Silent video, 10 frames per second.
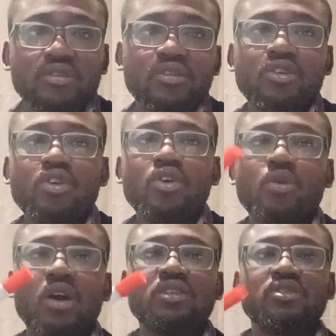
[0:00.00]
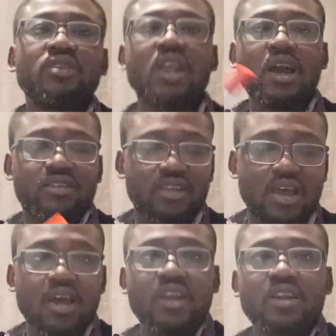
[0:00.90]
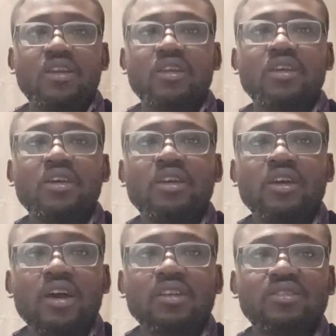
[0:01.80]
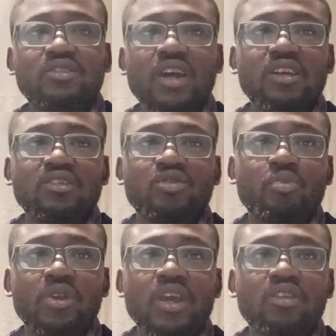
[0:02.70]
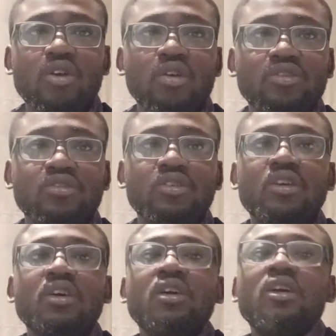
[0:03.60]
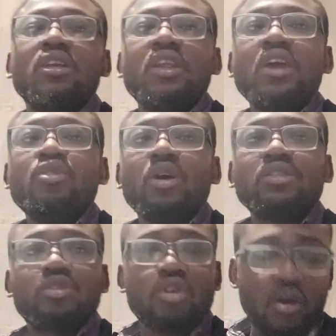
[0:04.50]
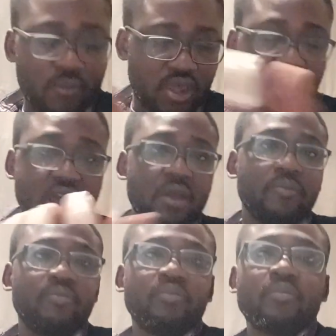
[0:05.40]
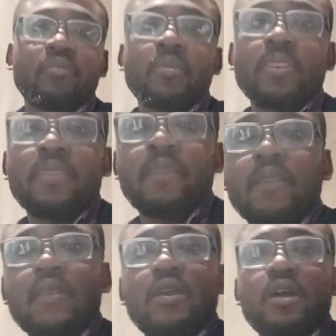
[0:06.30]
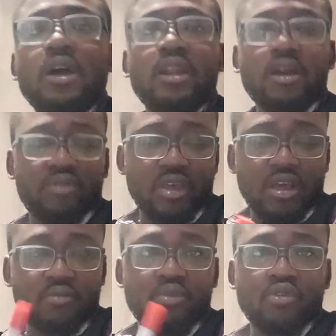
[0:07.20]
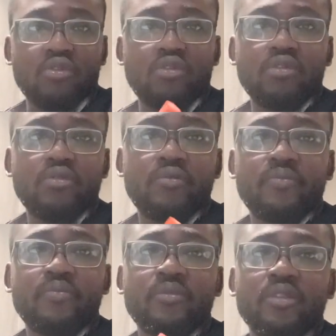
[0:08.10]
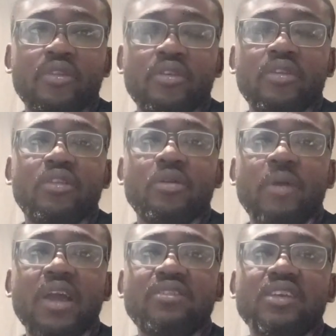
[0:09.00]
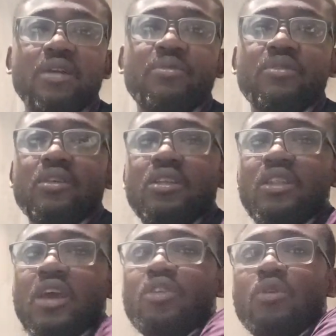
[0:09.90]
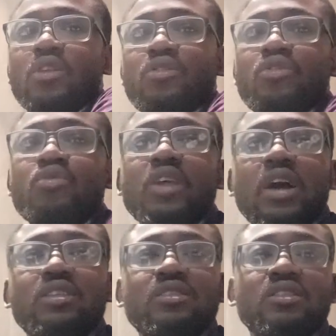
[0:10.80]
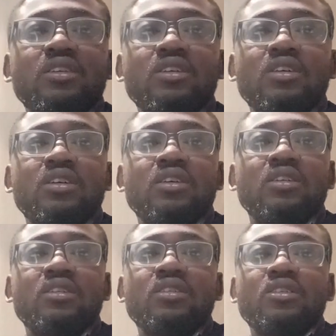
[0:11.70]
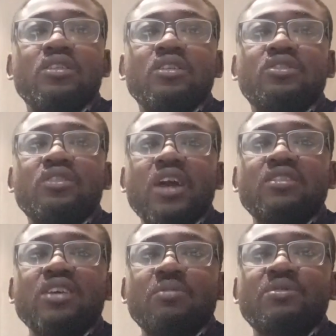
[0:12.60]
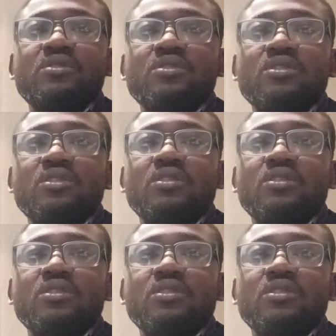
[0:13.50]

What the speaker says: You want to relax the hand and strike the supinators. And then you want to come here around the elbow, the biceps, and then you want to do that, the triceps.